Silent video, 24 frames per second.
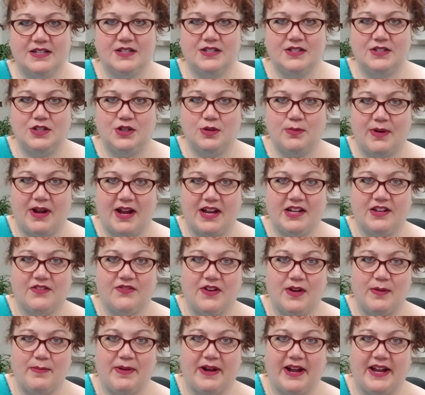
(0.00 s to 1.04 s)
Do you mind if
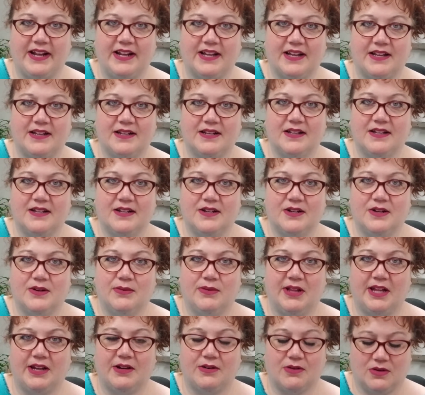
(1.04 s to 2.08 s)
I bite it?
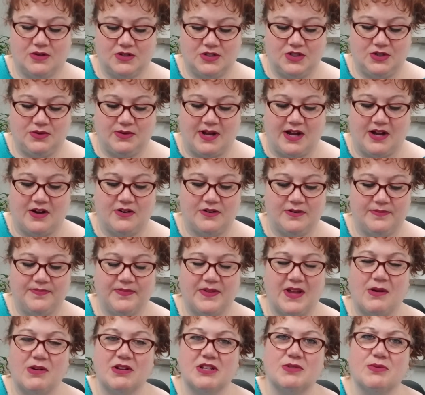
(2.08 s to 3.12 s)
Will I gross you out?
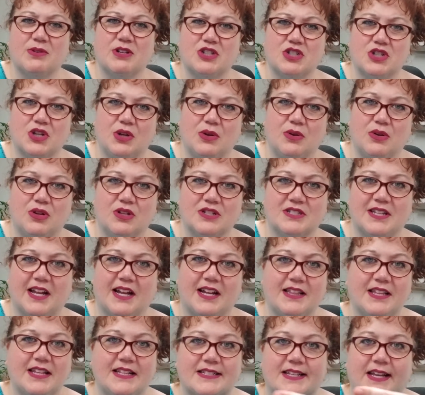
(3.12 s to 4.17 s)
I just want to show you what it looks like
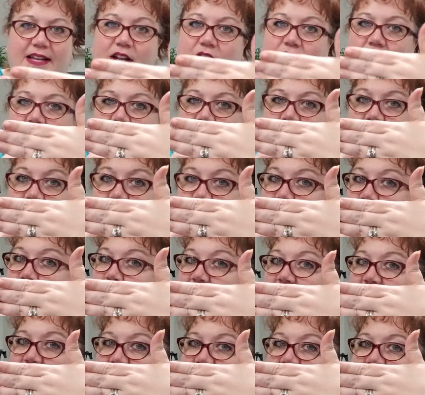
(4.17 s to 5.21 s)
on the inside. Here, I'll cover my
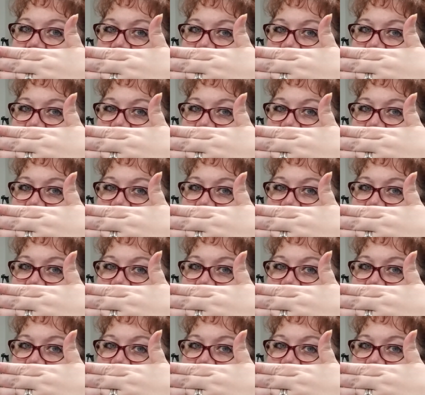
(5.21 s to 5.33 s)
mouth.